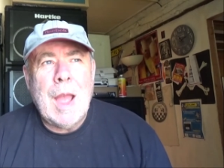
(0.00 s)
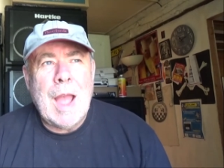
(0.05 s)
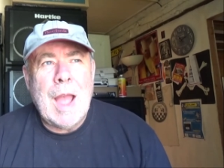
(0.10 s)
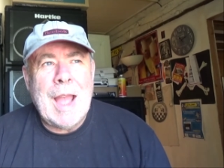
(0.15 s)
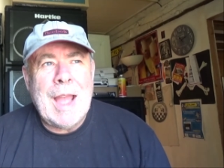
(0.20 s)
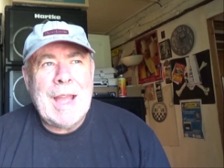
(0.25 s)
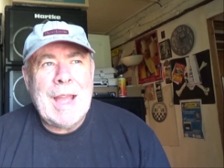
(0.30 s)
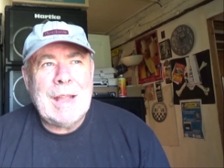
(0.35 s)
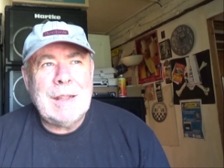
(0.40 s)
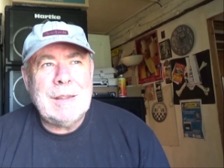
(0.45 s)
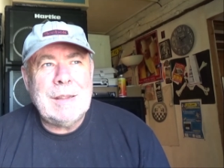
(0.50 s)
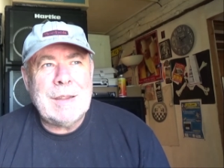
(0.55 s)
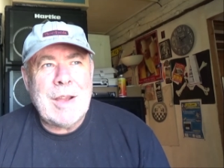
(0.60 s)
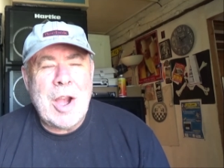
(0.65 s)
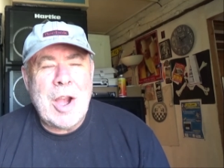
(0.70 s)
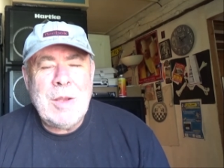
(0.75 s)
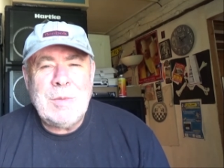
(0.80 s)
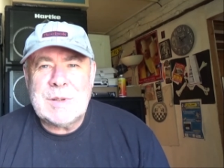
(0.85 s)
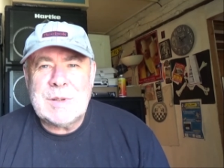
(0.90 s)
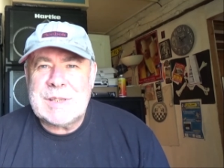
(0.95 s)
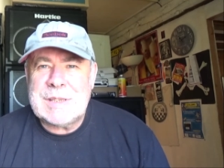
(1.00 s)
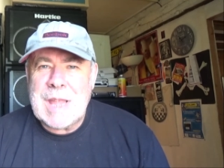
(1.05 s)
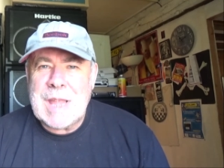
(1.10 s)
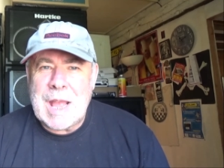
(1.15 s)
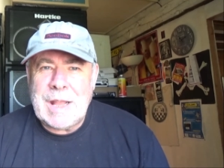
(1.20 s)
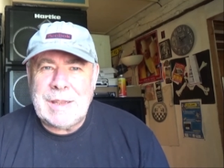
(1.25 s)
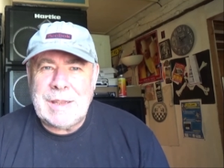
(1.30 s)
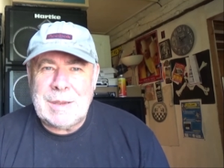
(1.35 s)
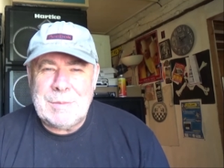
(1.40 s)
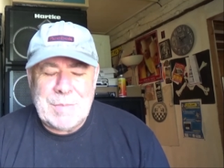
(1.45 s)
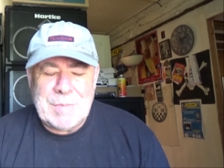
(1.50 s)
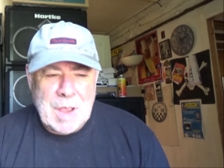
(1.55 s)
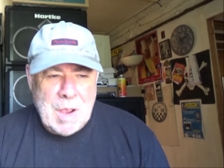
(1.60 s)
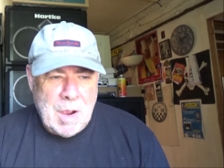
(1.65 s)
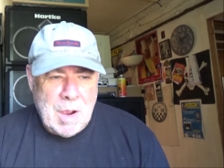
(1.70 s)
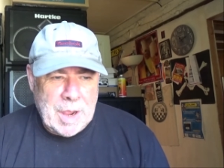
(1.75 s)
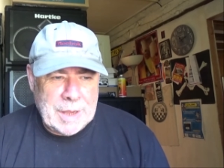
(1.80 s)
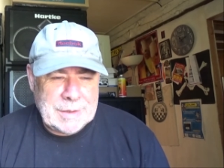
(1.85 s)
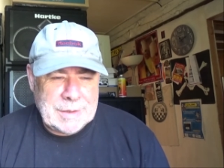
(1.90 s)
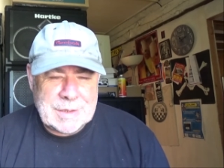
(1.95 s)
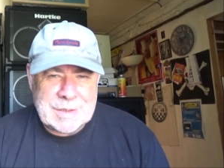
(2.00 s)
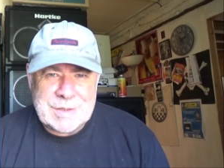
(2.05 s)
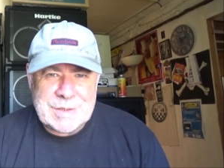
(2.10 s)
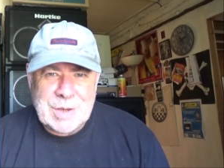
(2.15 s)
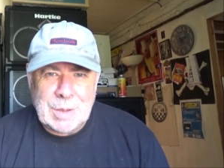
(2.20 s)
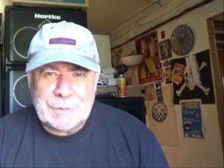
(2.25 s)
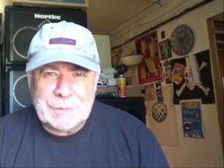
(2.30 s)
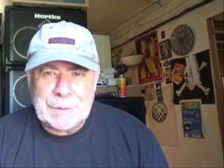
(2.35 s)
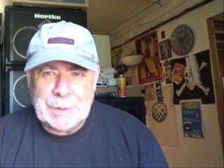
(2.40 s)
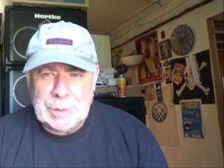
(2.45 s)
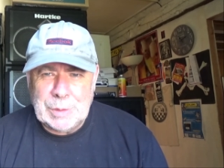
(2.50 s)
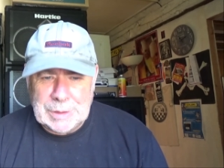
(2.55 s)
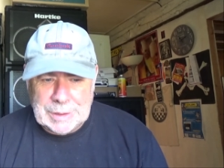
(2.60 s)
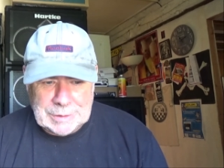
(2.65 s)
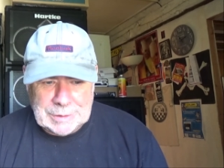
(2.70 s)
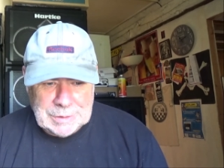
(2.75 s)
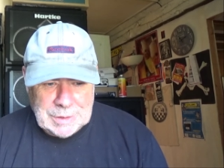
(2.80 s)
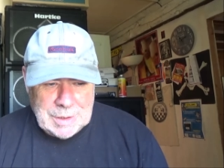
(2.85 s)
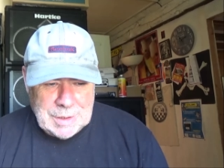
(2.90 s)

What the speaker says: And I was standing behind this top fueler,